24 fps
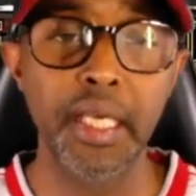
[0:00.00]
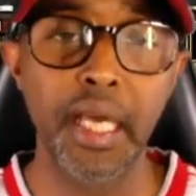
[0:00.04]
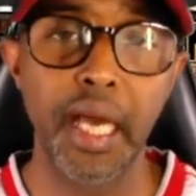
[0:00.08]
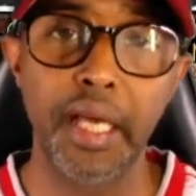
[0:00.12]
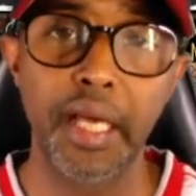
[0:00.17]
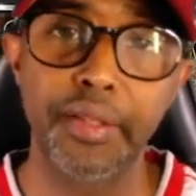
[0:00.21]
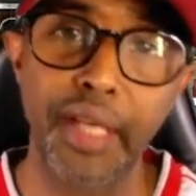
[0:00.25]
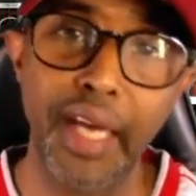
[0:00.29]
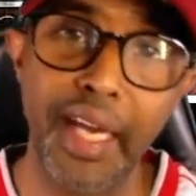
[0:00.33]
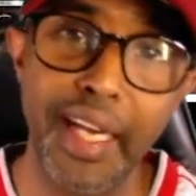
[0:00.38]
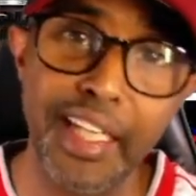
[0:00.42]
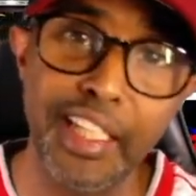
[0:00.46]

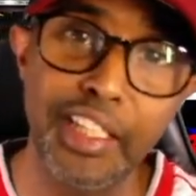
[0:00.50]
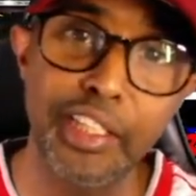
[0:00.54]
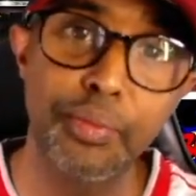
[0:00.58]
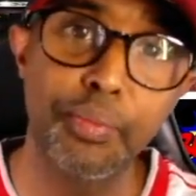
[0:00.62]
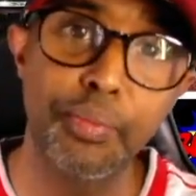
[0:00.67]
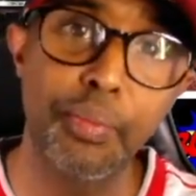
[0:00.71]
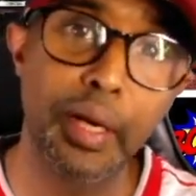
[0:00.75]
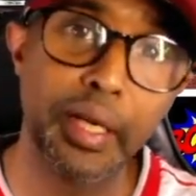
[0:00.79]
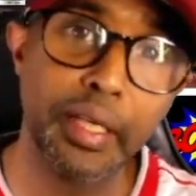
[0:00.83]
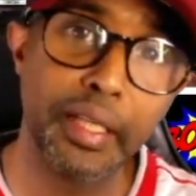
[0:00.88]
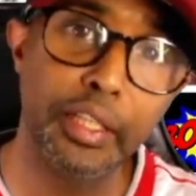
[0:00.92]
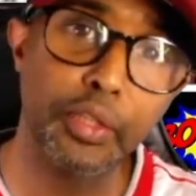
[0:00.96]
And the age
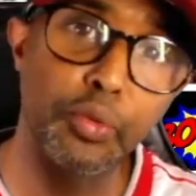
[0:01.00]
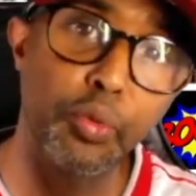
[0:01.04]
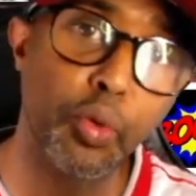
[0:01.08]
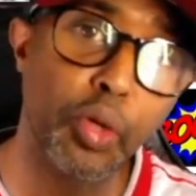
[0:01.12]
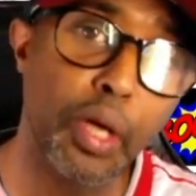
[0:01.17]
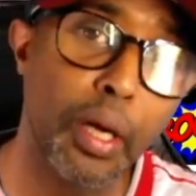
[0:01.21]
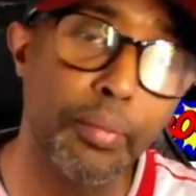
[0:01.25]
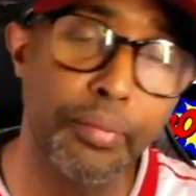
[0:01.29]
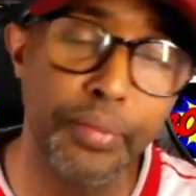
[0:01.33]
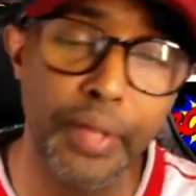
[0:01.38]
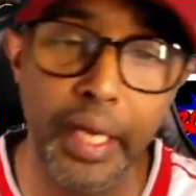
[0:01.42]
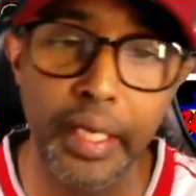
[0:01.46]
brackets will
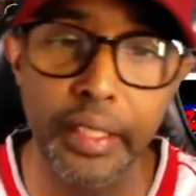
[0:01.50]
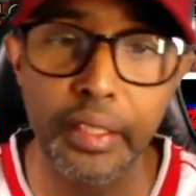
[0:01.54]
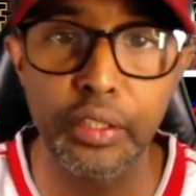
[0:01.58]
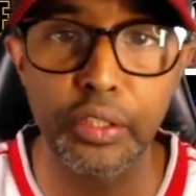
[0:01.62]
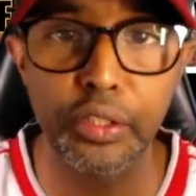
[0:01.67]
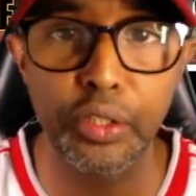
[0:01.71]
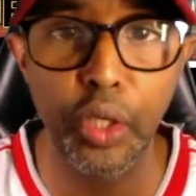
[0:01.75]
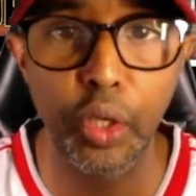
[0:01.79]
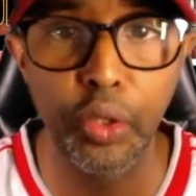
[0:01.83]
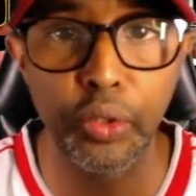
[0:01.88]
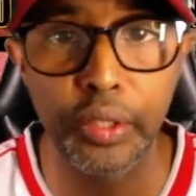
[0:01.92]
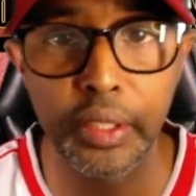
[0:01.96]
come down
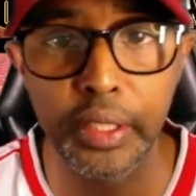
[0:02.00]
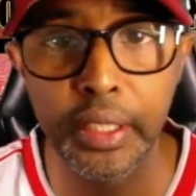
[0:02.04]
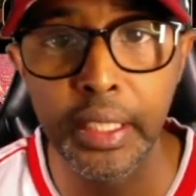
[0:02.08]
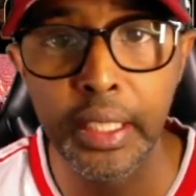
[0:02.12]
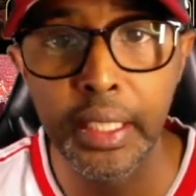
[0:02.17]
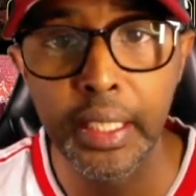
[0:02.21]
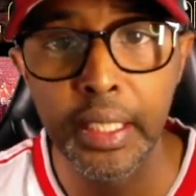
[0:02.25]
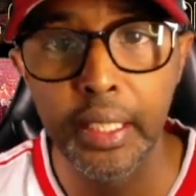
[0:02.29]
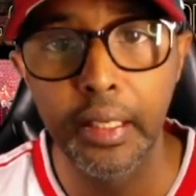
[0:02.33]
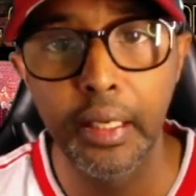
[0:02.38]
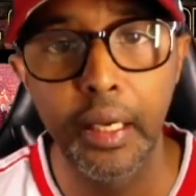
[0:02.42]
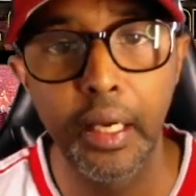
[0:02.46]
slowly,
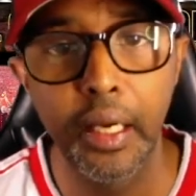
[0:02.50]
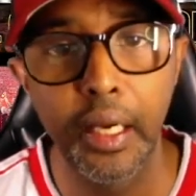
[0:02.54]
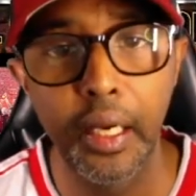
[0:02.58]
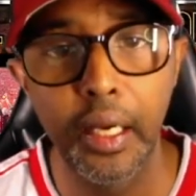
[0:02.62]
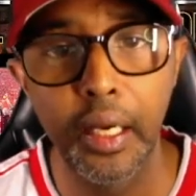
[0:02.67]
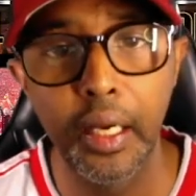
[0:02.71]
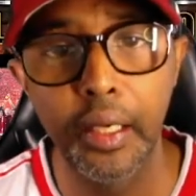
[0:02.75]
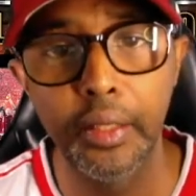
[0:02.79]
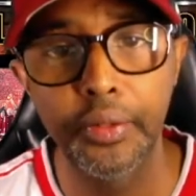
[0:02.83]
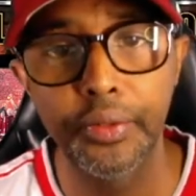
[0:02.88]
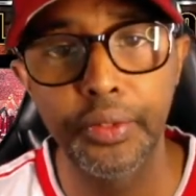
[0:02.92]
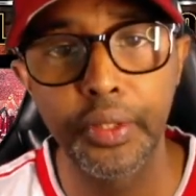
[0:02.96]

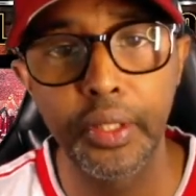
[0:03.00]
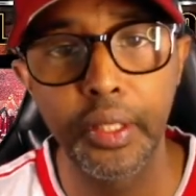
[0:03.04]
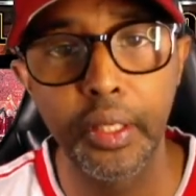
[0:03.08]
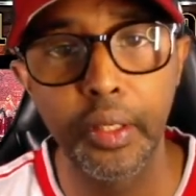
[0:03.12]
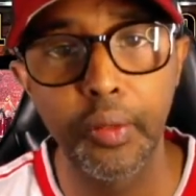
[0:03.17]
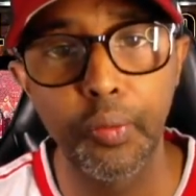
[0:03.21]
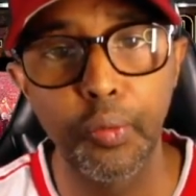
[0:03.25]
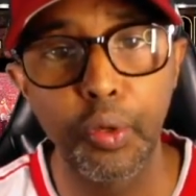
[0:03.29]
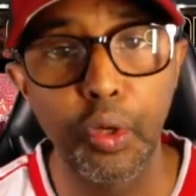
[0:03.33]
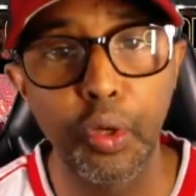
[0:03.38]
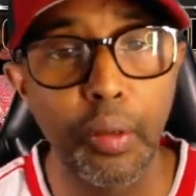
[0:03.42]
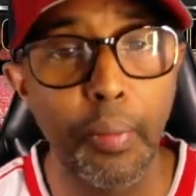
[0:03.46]
and
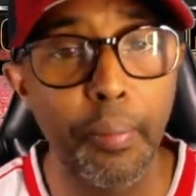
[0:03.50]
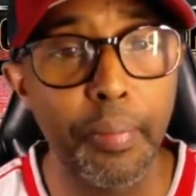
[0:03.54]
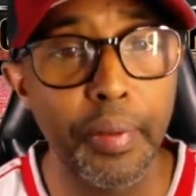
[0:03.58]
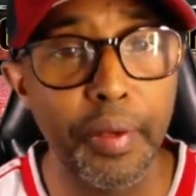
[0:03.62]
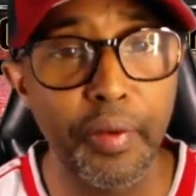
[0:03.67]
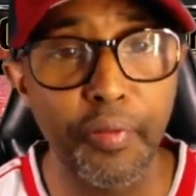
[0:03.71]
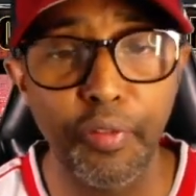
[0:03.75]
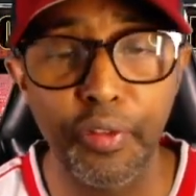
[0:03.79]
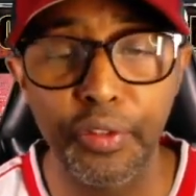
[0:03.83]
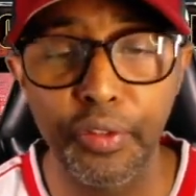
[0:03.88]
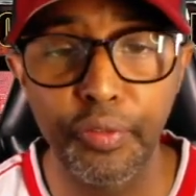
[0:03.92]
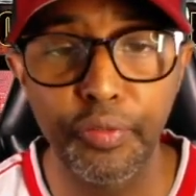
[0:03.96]
we could
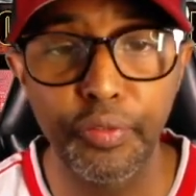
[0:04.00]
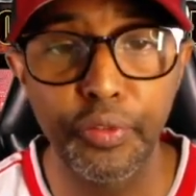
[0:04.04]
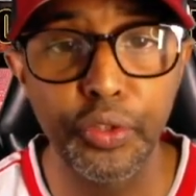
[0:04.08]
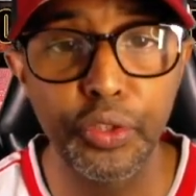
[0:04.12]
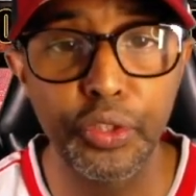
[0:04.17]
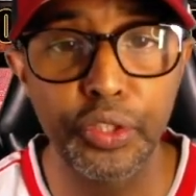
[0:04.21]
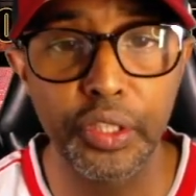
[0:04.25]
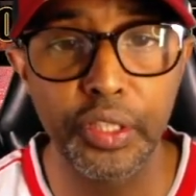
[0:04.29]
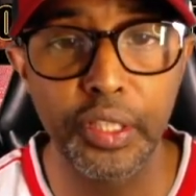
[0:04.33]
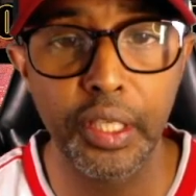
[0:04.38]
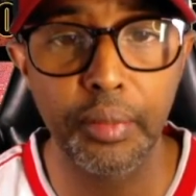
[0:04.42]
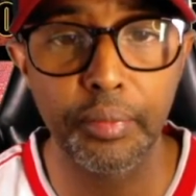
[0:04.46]
compete for the
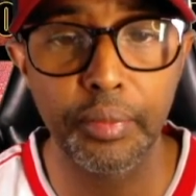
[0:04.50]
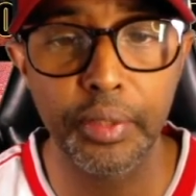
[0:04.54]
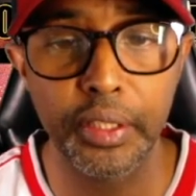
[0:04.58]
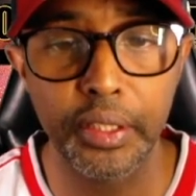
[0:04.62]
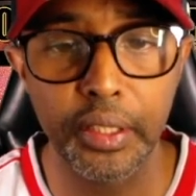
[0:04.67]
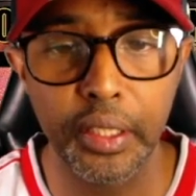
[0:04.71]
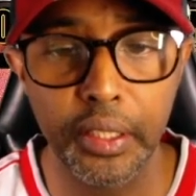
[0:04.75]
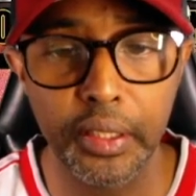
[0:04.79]
future, you know what I mean.